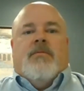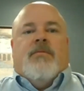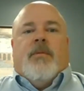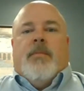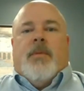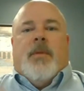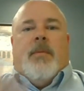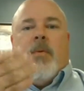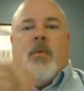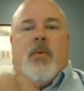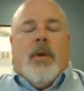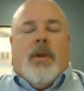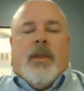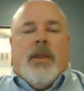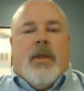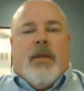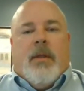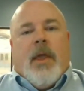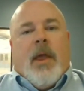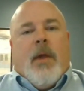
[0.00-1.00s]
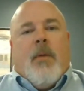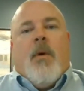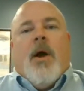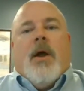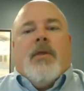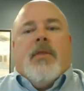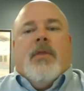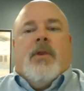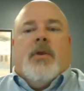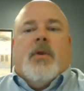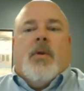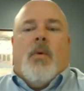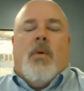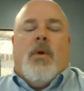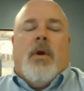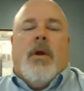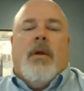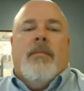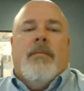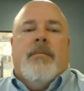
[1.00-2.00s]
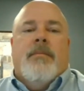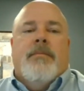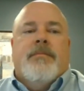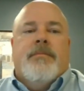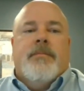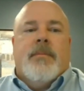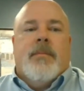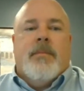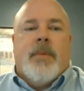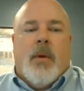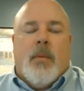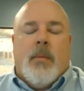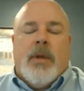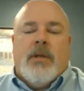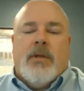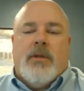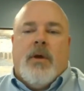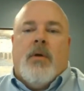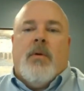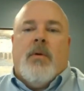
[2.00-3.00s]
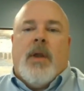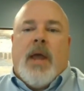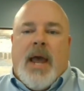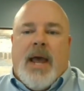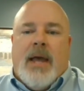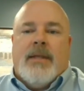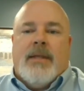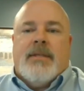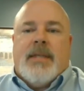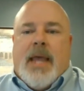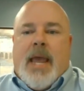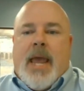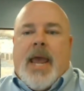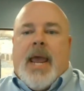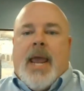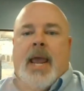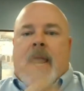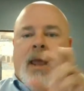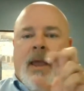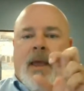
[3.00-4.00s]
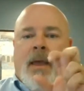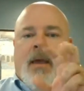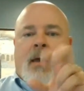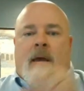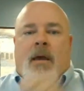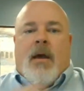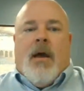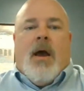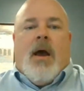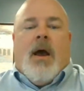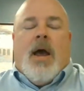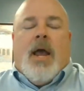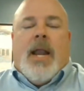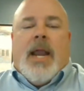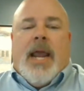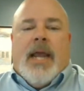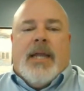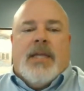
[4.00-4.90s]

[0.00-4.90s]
from the point when they walk in the door, but we don't as a an